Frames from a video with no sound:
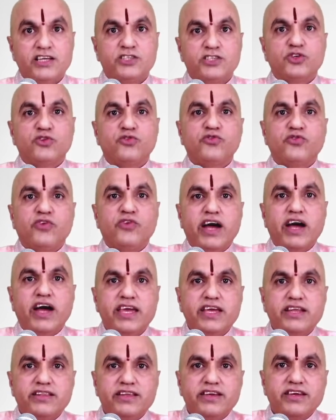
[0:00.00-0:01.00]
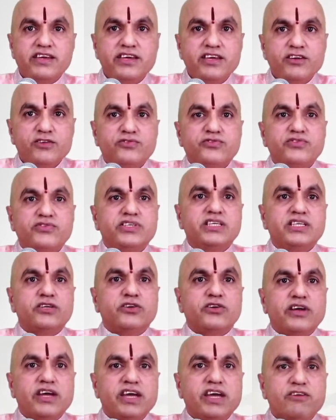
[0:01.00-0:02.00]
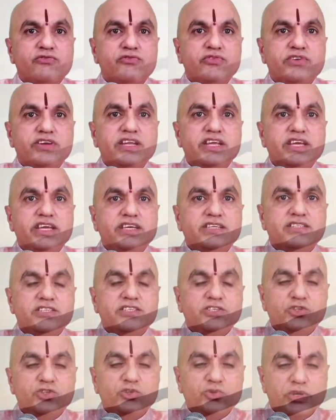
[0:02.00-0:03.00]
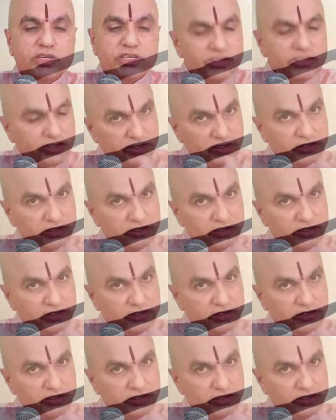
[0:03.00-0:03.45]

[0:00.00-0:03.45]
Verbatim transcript: to find the gifts in our everyday situations